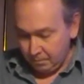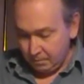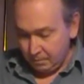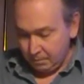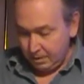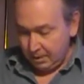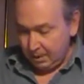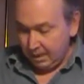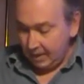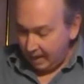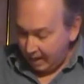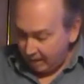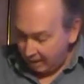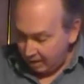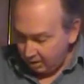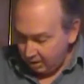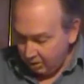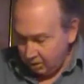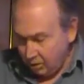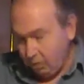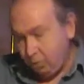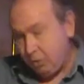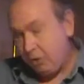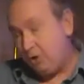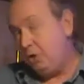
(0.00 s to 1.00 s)
There ain't
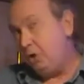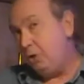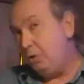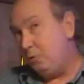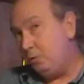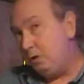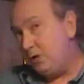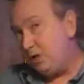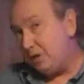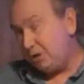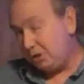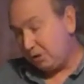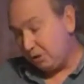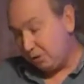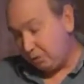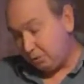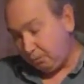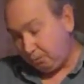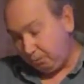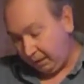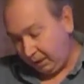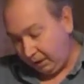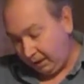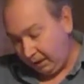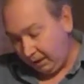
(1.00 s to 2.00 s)
no good reasons
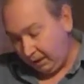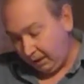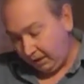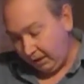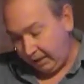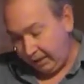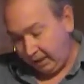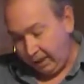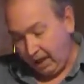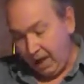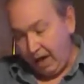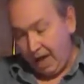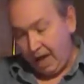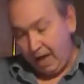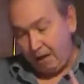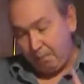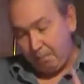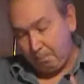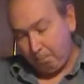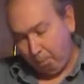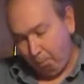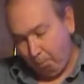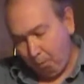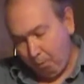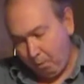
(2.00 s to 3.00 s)
for killing,
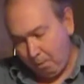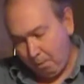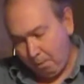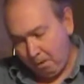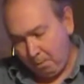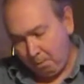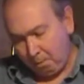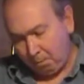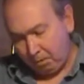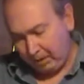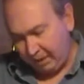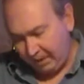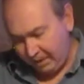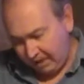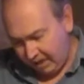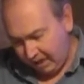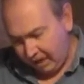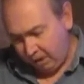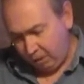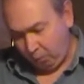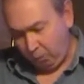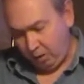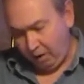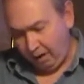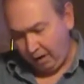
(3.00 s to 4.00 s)
and poor people
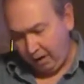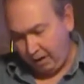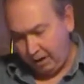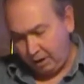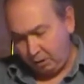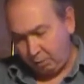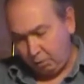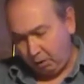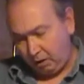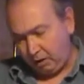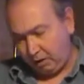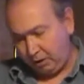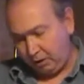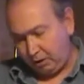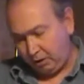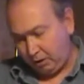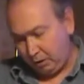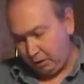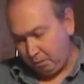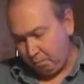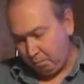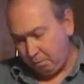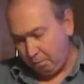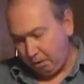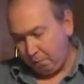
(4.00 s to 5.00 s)
anywhere is what the
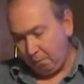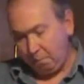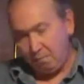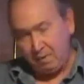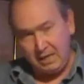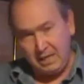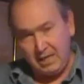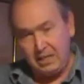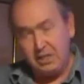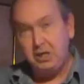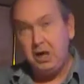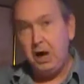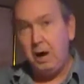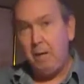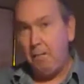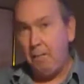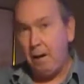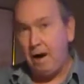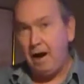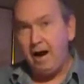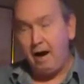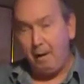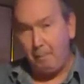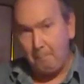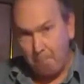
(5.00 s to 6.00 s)
good book means
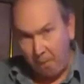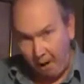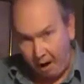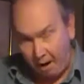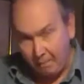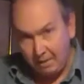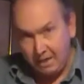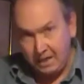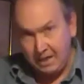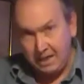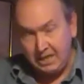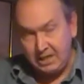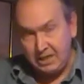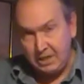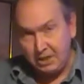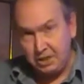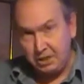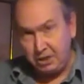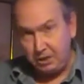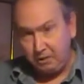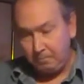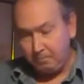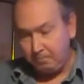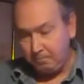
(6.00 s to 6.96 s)
by abomination.